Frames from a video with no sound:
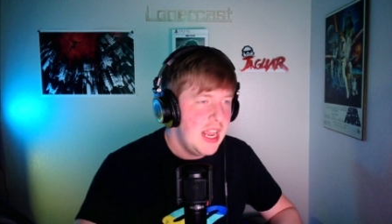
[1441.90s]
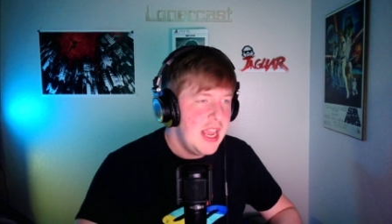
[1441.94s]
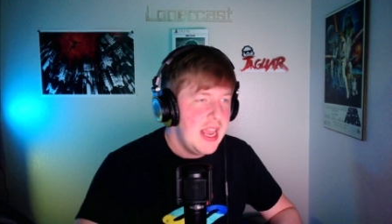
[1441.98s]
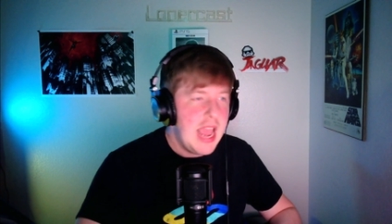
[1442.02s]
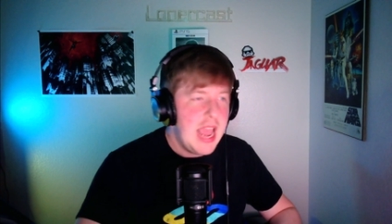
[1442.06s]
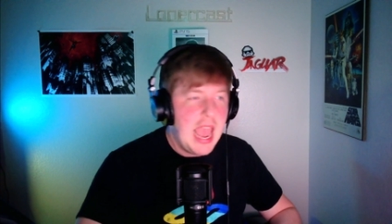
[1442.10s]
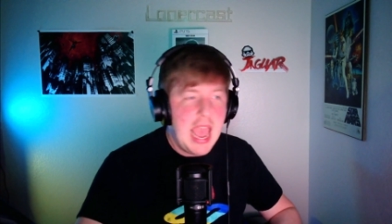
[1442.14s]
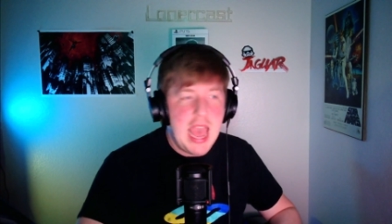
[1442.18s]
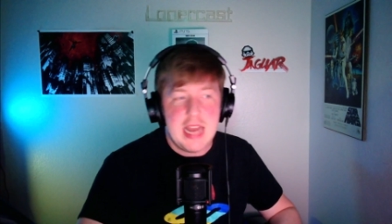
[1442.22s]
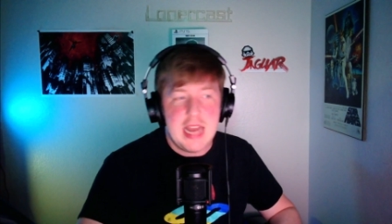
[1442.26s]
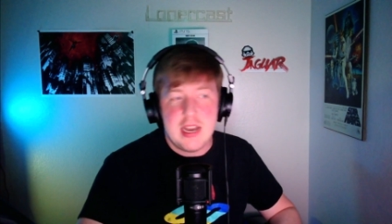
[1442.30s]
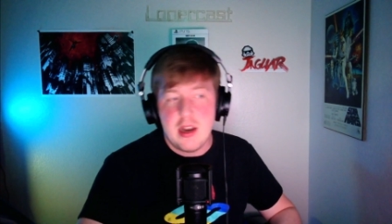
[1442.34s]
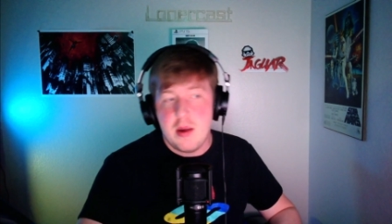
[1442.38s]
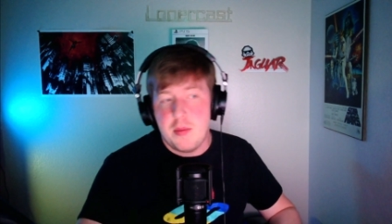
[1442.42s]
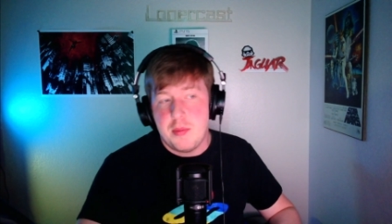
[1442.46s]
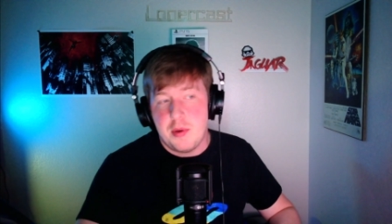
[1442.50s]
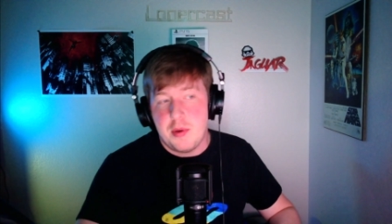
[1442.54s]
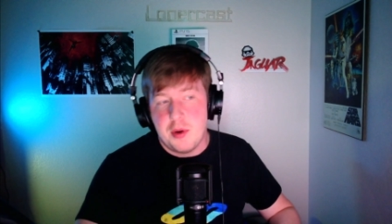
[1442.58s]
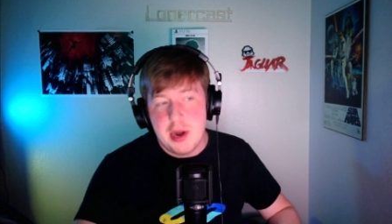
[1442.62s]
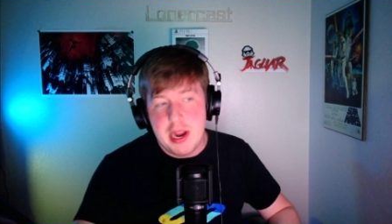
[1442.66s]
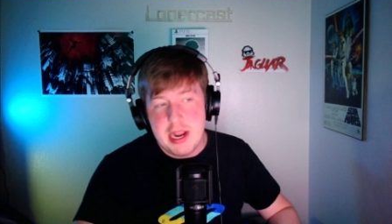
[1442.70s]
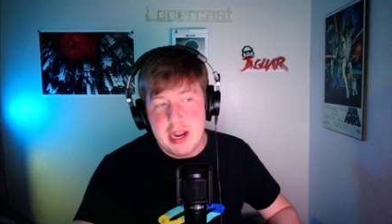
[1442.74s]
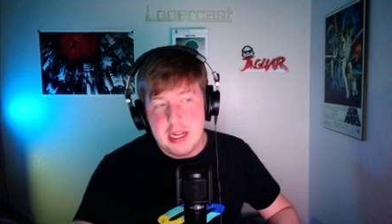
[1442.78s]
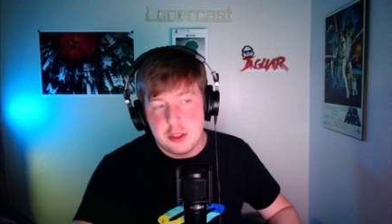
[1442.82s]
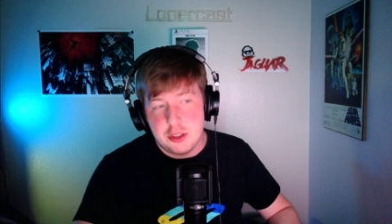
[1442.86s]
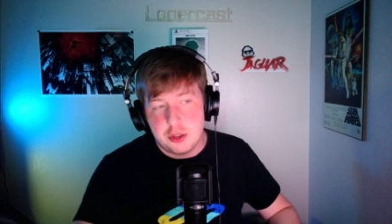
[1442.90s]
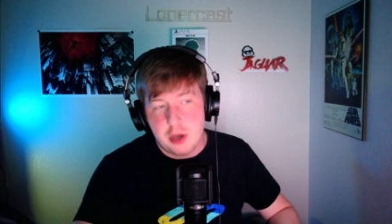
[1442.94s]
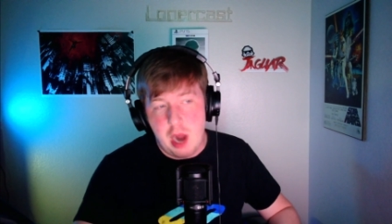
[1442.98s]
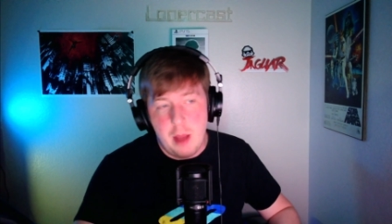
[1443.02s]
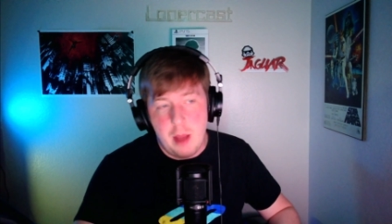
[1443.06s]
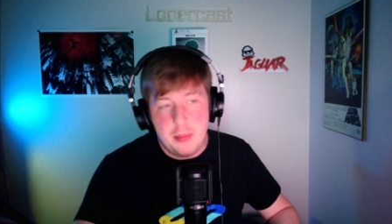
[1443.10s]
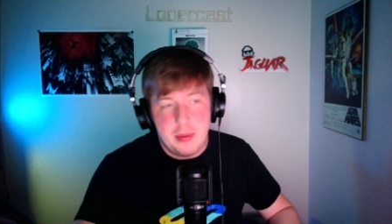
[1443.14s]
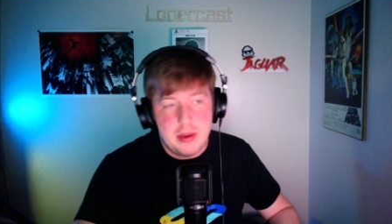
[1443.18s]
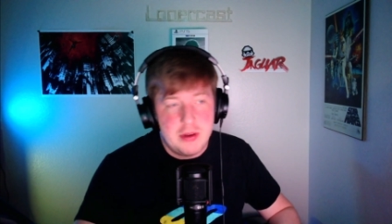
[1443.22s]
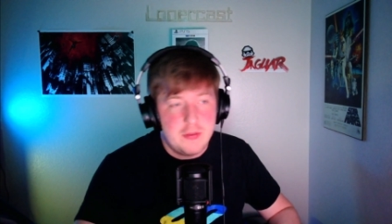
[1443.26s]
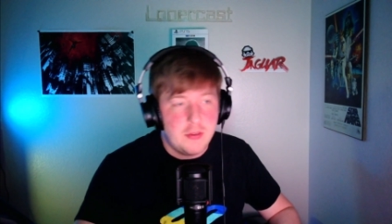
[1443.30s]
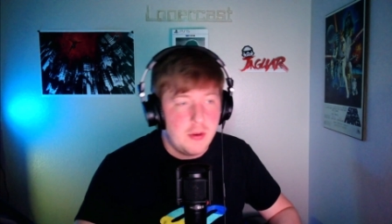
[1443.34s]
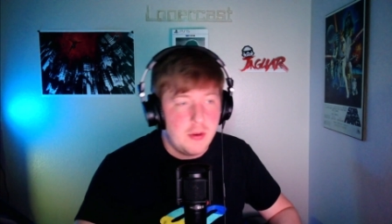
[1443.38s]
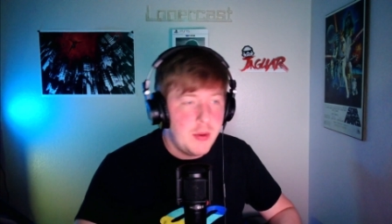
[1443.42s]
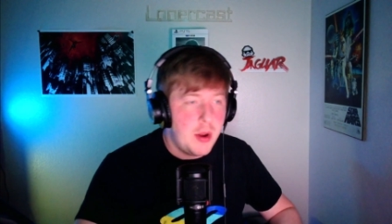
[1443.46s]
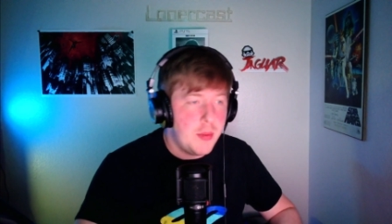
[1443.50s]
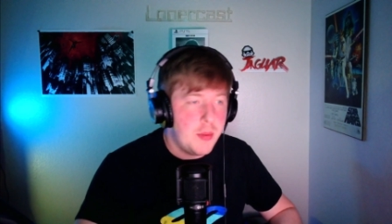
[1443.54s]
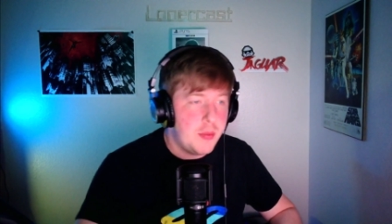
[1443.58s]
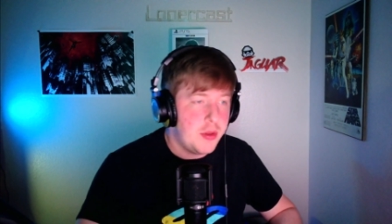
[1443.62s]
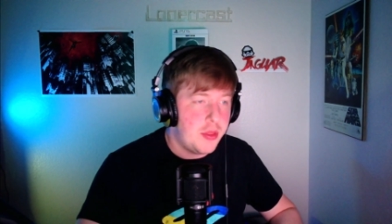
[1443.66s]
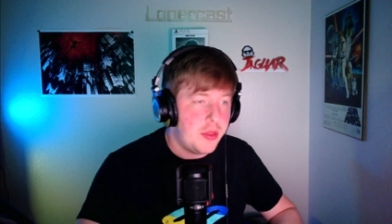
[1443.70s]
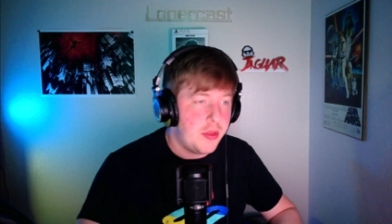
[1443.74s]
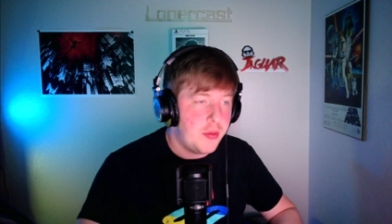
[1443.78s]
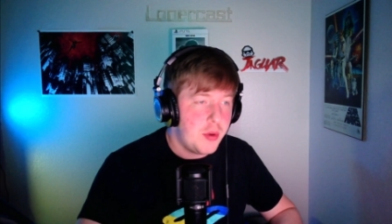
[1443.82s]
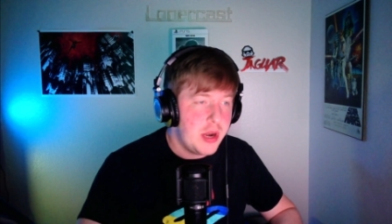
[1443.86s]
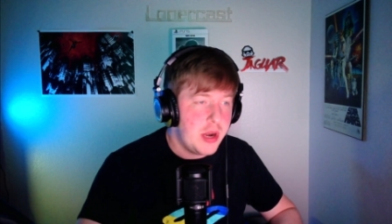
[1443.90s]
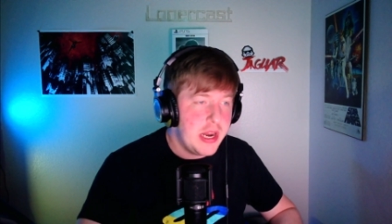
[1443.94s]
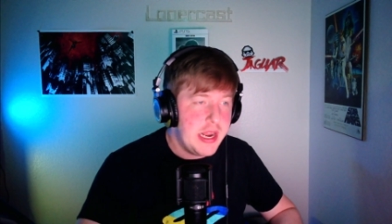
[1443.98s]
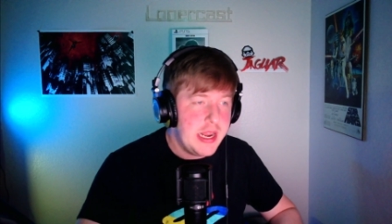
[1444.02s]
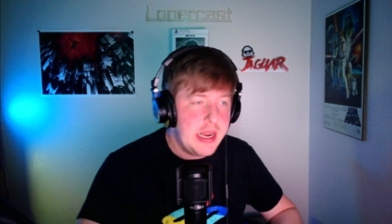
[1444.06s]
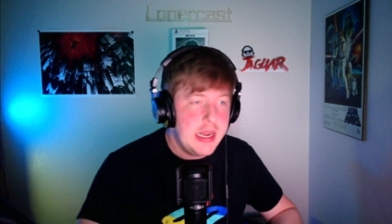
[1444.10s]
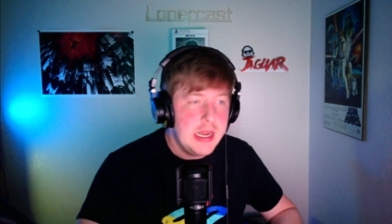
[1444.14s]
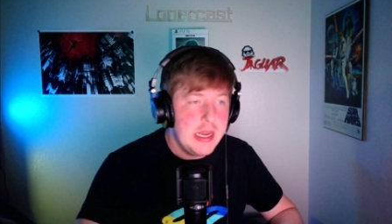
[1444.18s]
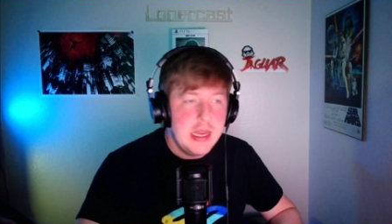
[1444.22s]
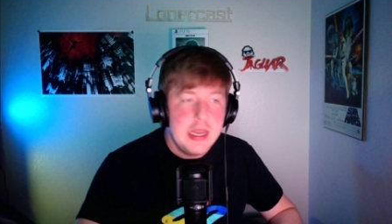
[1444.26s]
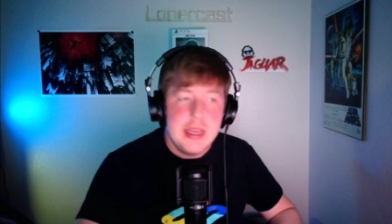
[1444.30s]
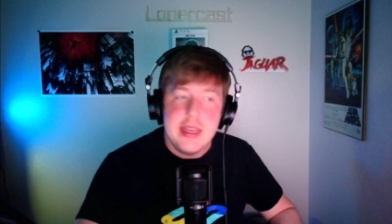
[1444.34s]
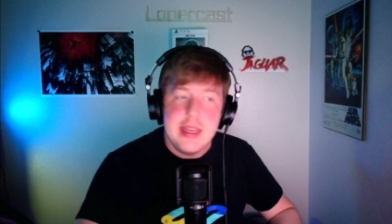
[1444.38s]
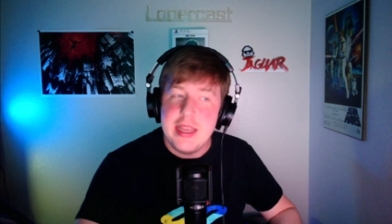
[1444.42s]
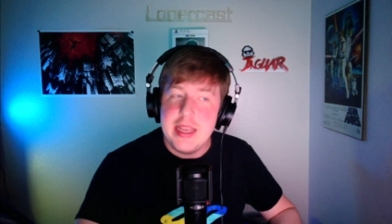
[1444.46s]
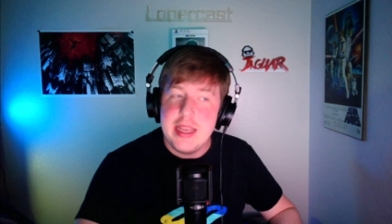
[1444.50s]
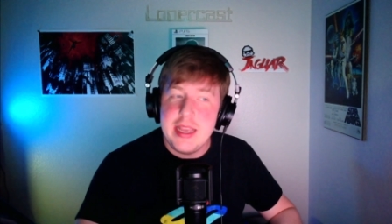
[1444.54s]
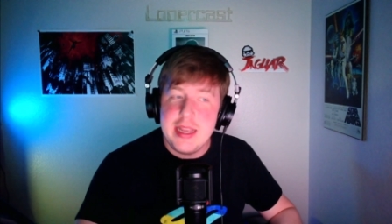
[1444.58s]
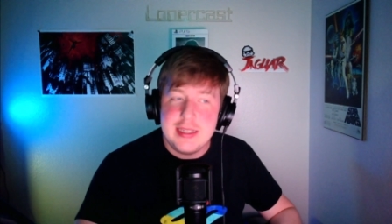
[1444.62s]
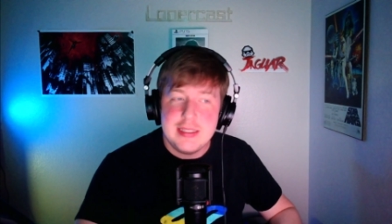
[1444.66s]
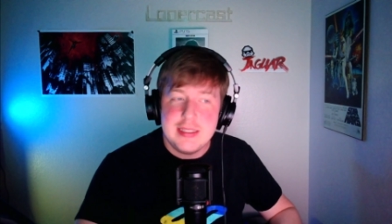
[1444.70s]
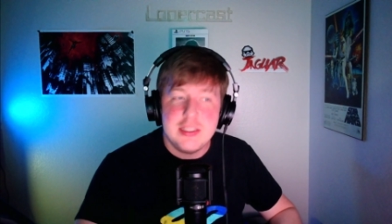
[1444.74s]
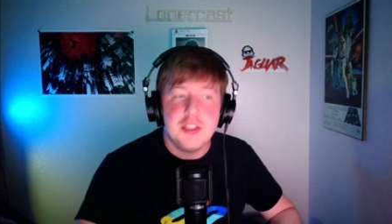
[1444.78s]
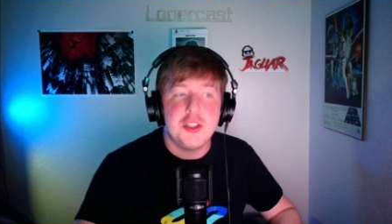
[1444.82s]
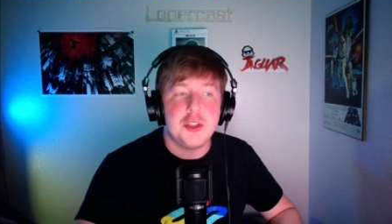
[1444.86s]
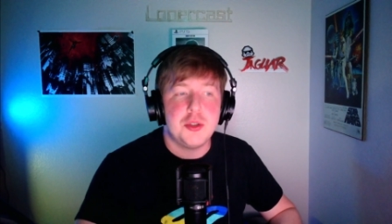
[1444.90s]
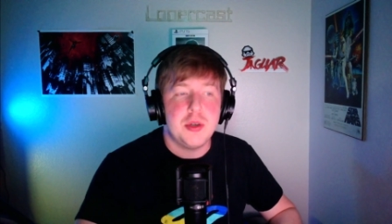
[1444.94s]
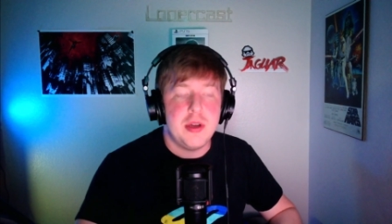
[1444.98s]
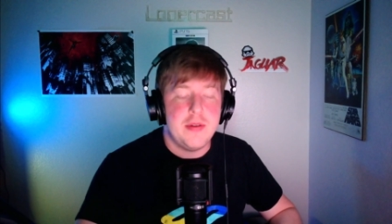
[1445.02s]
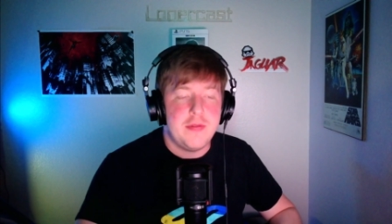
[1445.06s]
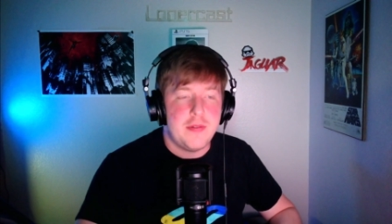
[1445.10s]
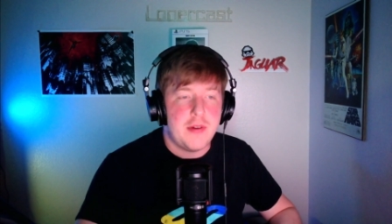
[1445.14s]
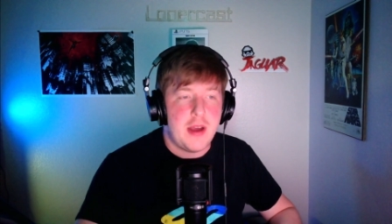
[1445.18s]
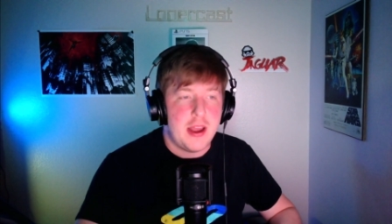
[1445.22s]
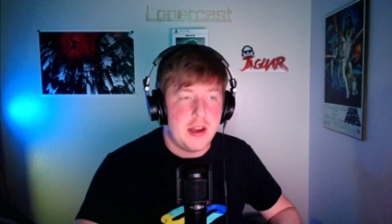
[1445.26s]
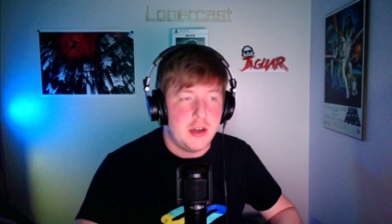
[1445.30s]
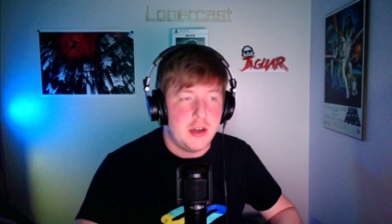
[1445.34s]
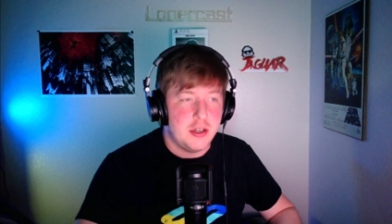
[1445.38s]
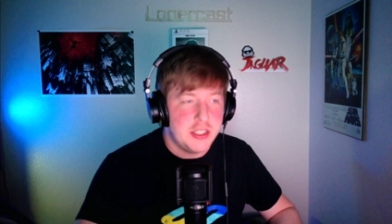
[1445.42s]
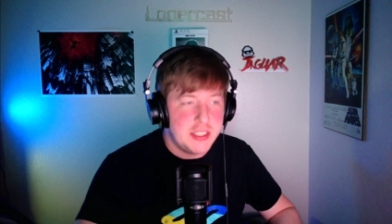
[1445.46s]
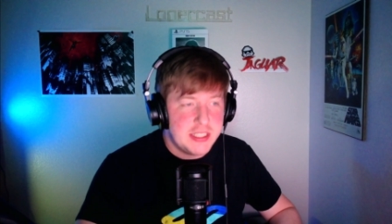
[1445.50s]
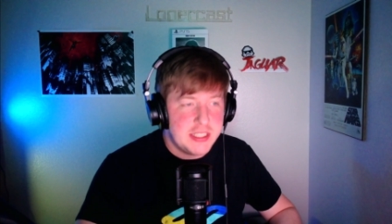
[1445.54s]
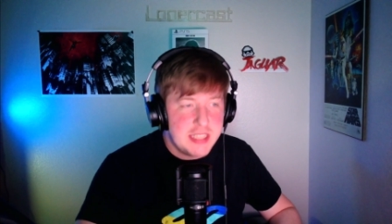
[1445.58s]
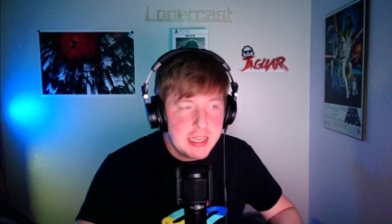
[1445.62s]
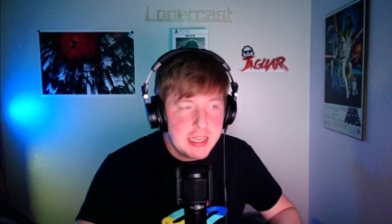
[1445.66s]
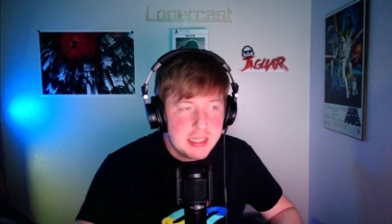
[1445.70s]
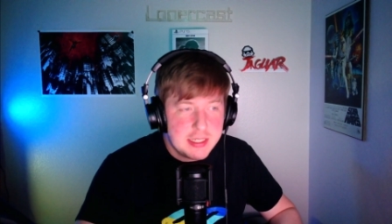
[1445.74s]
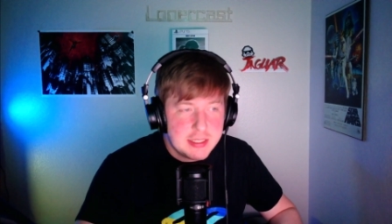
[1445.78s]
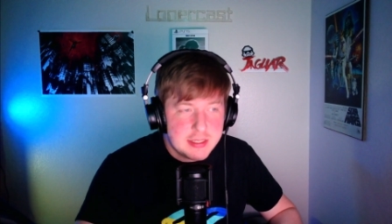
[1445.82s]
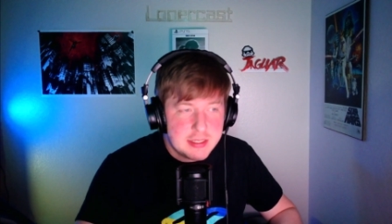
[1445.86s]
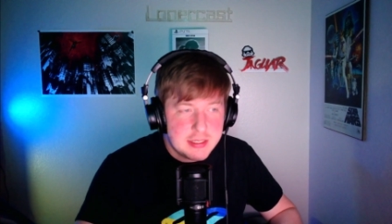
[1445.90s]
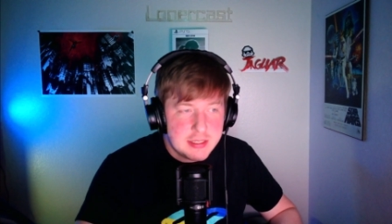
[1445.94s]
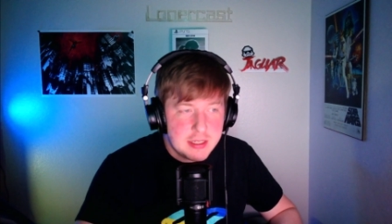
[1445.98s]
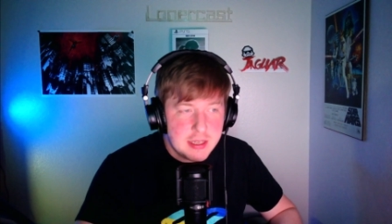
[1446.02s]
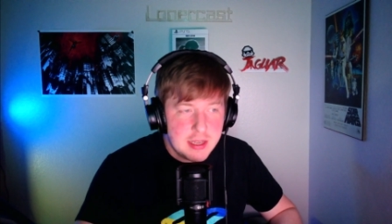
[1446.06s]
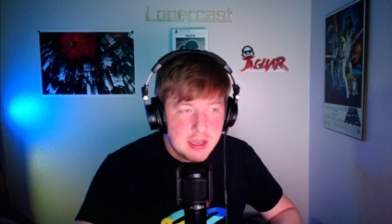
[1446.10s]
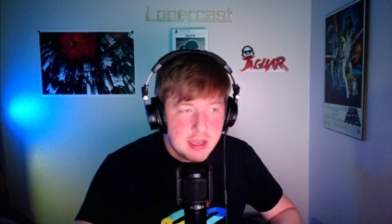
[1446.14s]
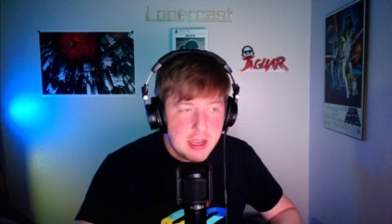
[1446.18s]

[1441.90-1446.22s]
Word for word: At number eight, dropping from number three, is Street Fighter Six.